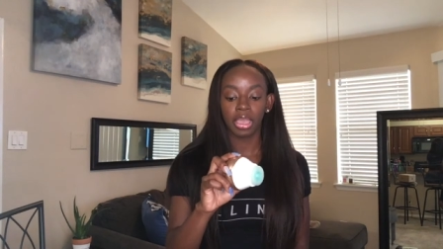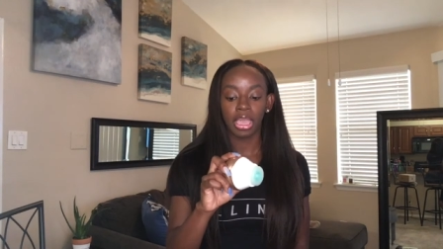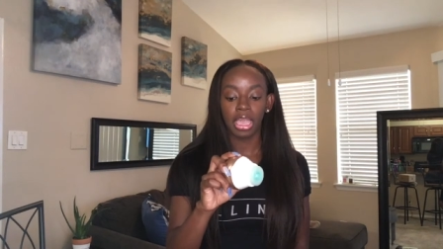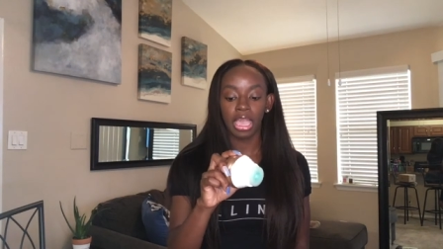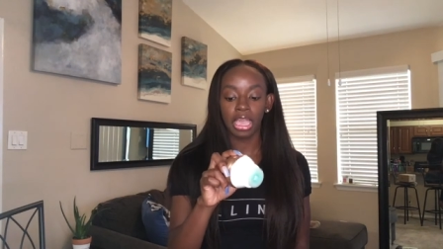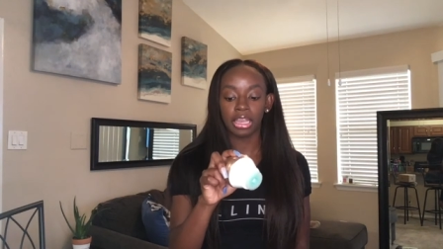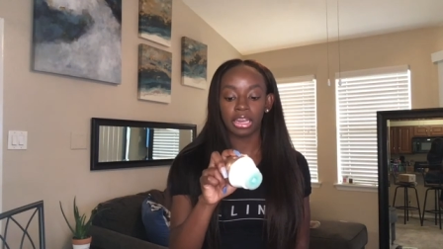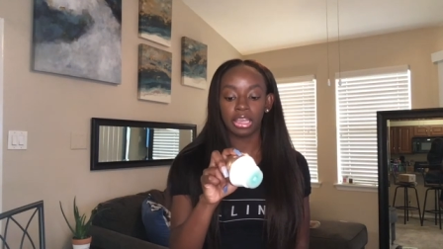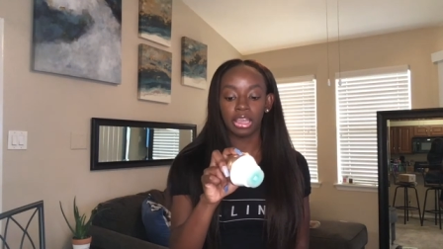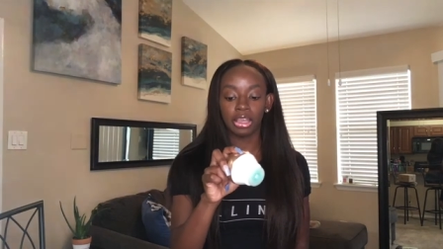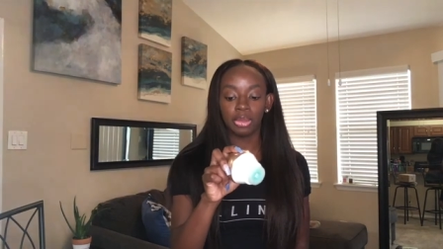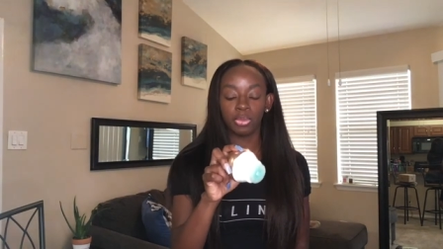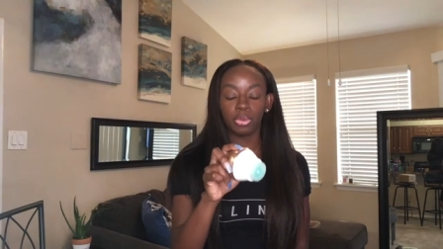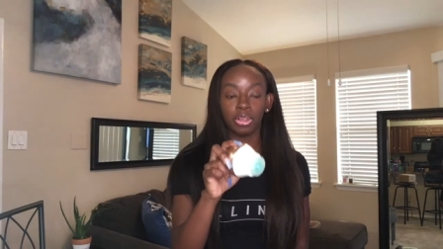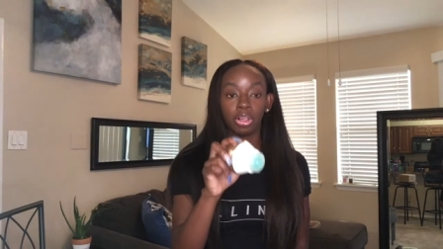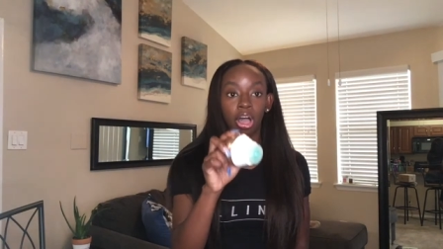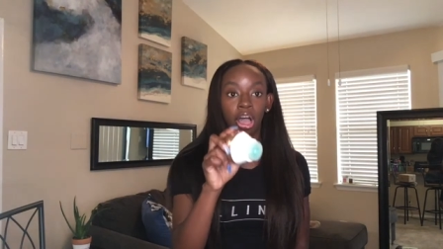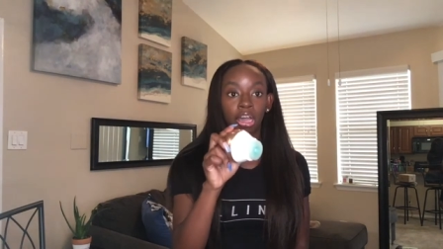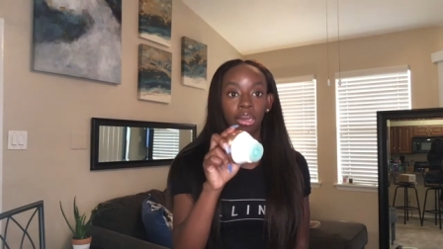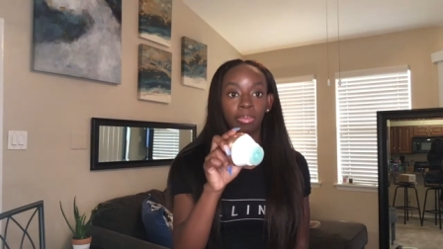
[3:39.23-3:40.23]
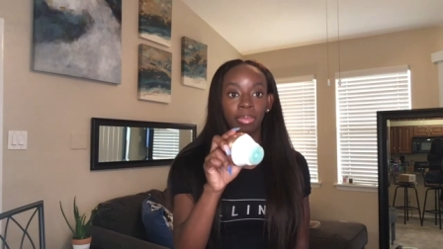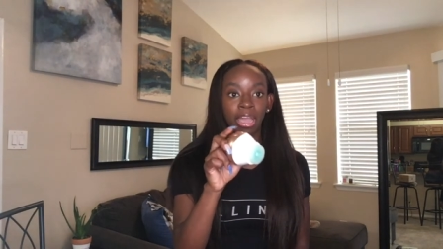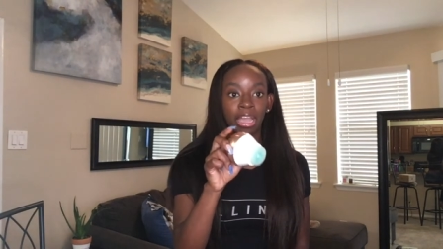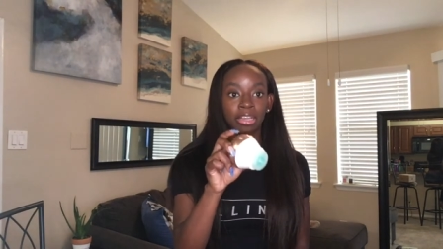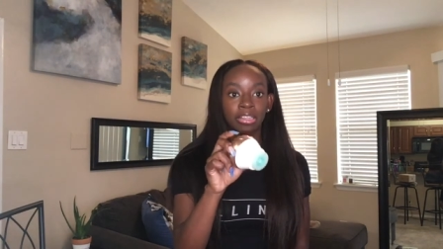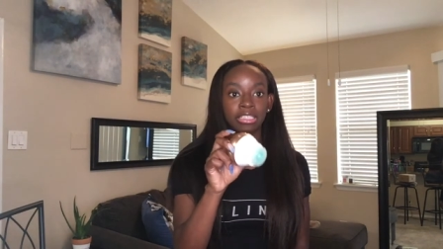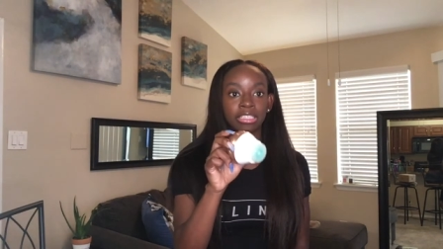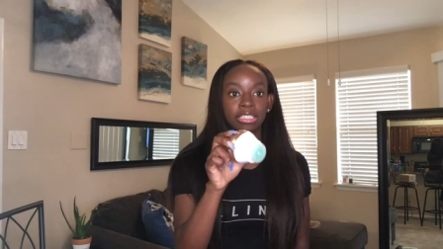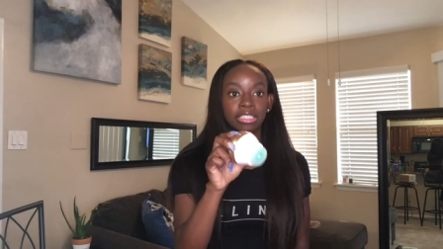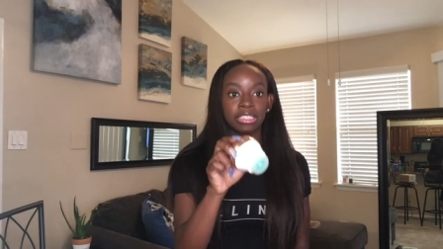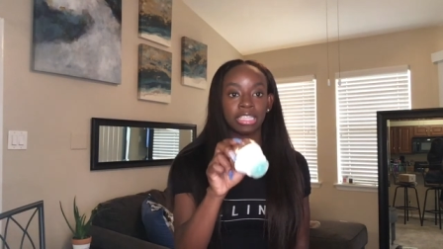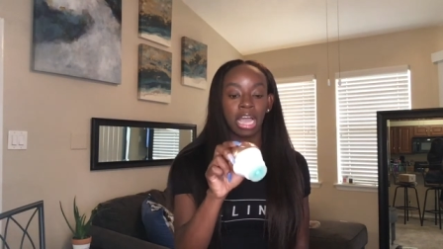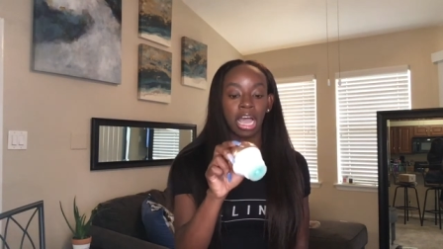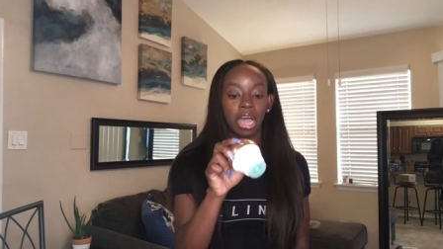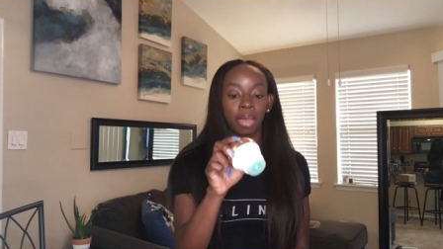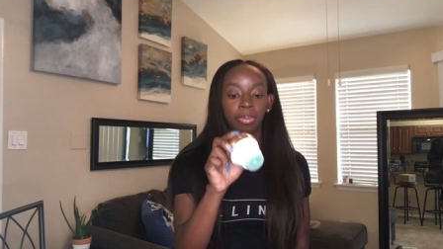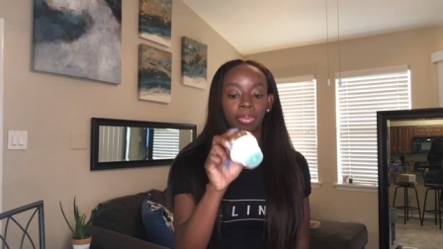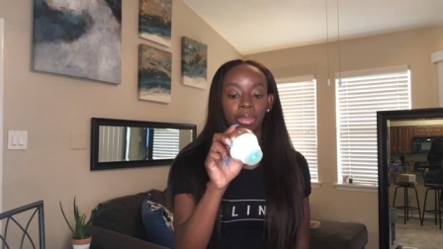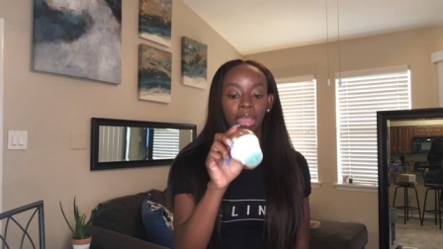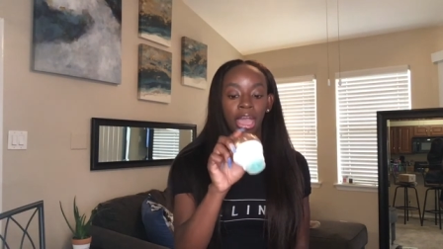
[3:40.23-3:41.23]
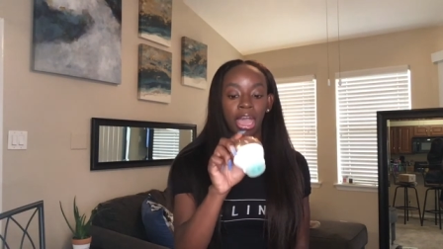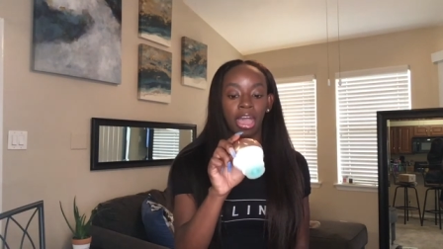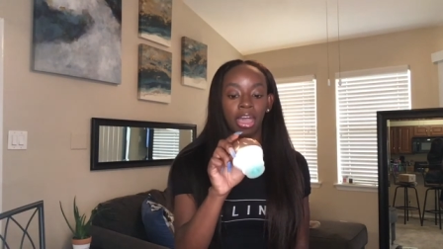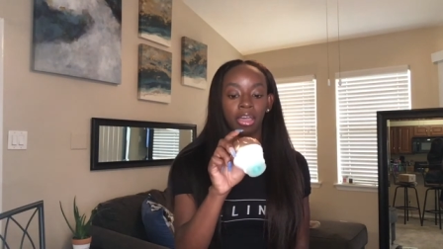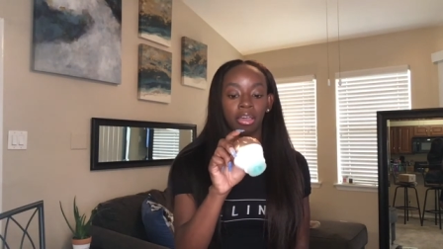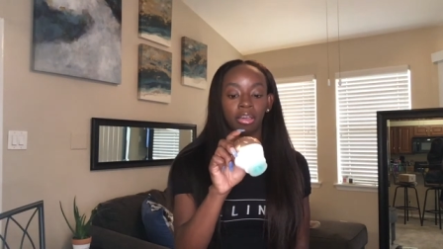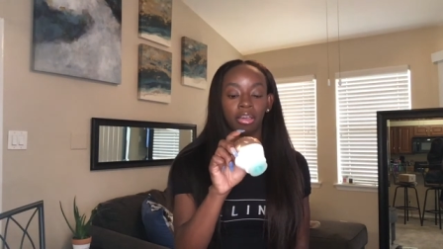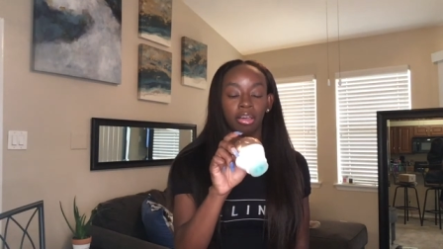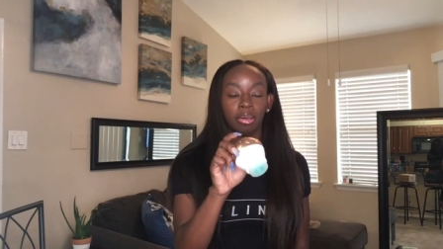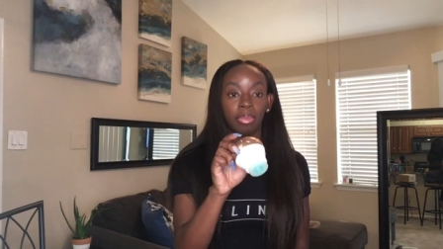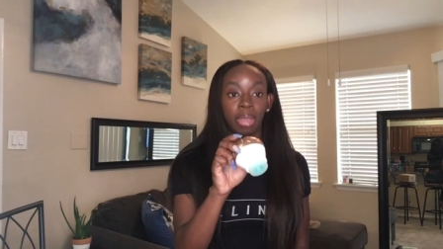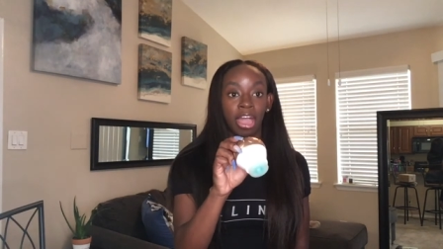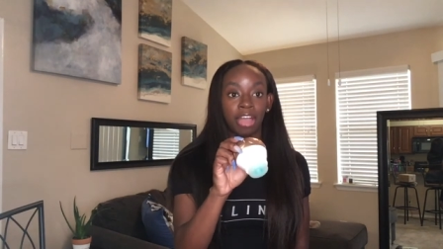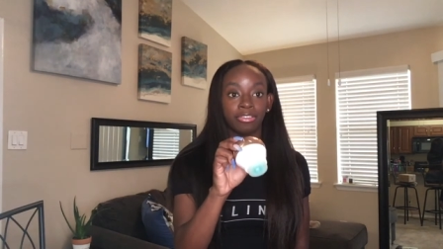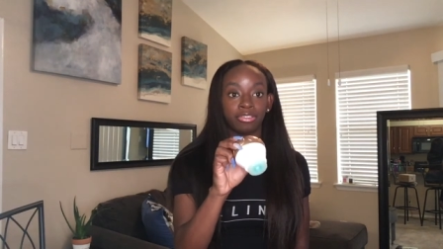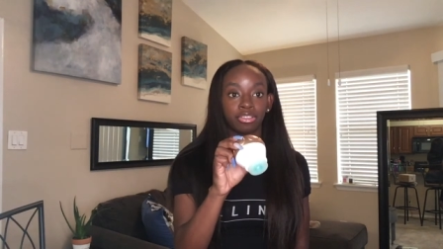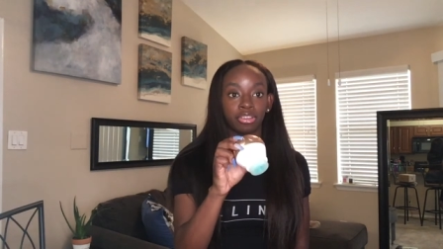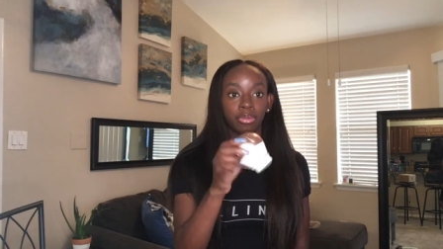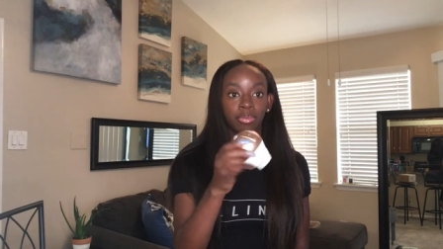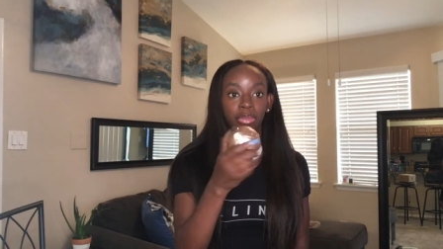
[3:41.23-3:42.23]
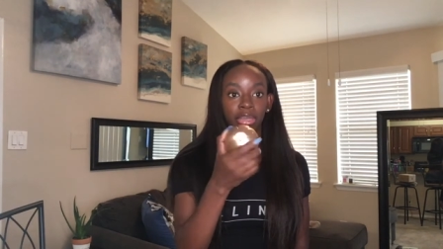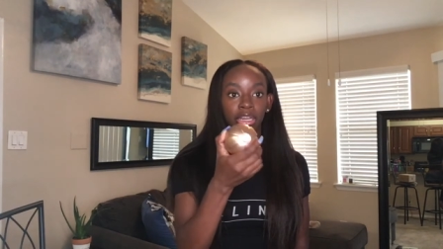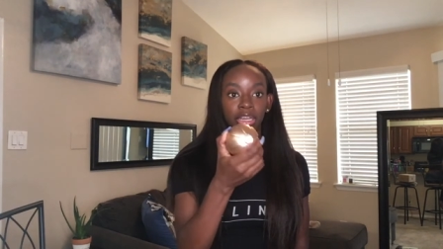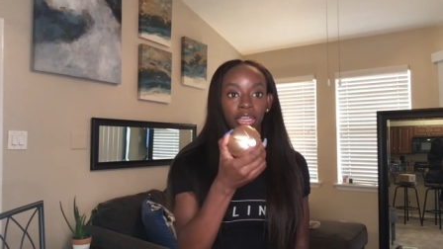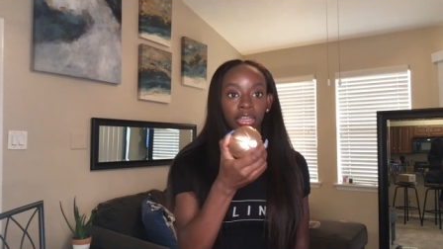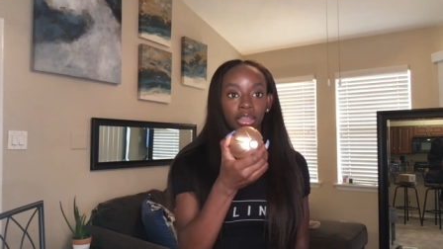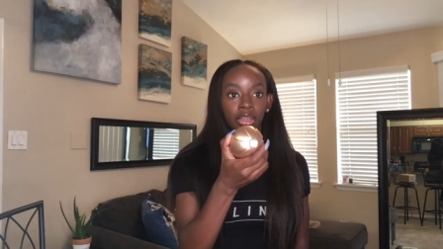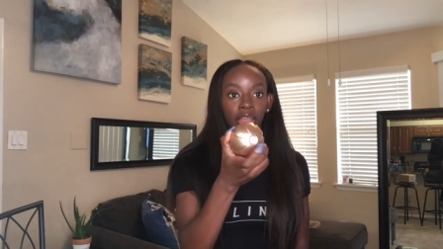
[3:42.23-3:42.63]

And it will automatically stop after a minute,